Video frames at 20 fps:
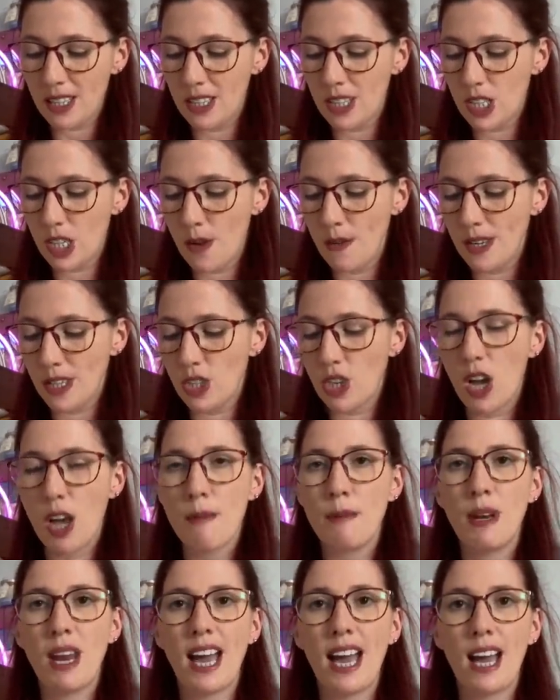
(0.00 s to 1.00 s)
and sewing
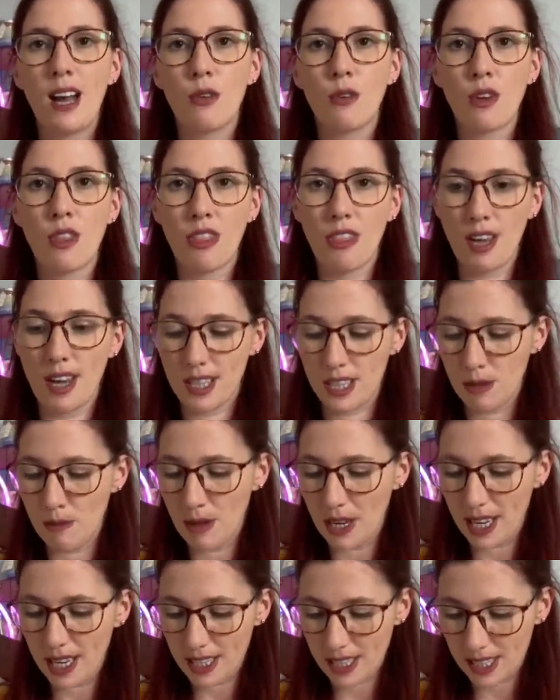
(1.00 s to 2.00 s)
time 1 hour and 30
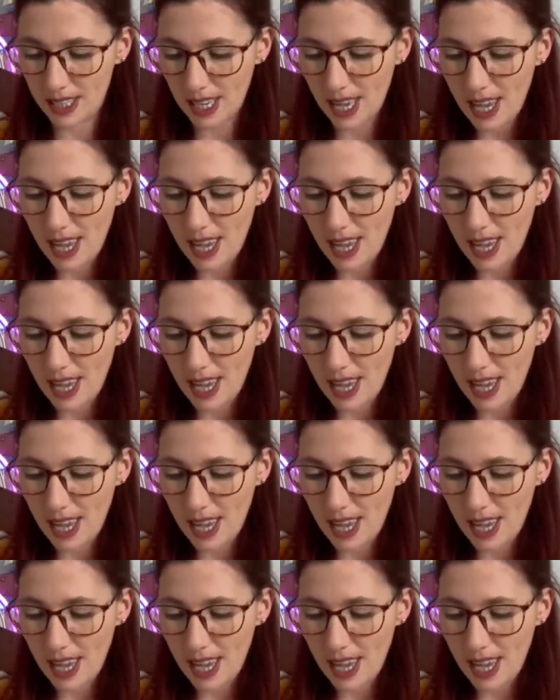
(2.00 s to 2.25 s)
minutes.